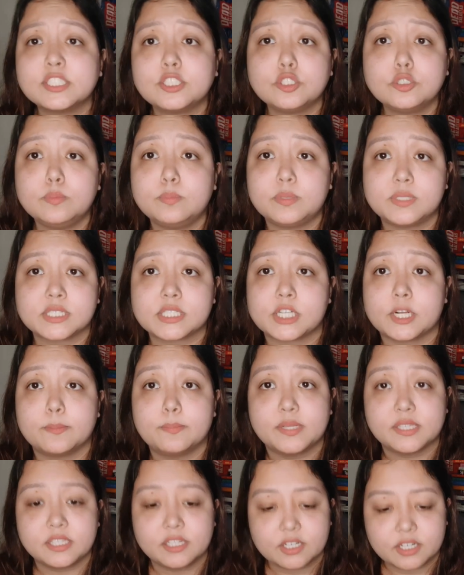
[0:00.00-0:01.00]
two books are
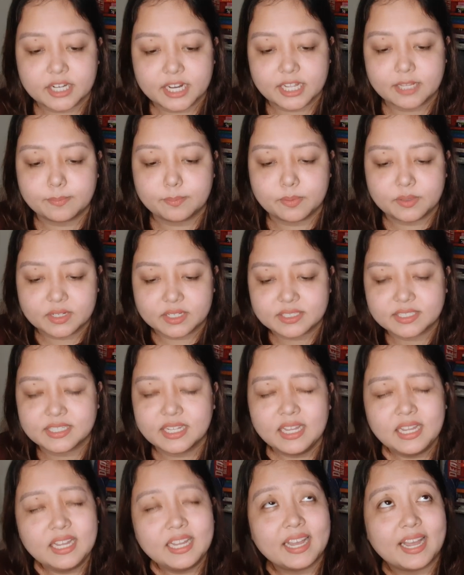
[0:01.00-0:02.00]
middle grade books.
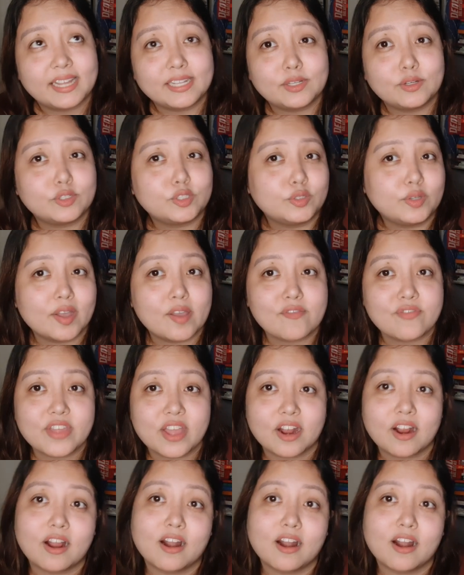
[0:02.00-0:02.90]
I don't know if there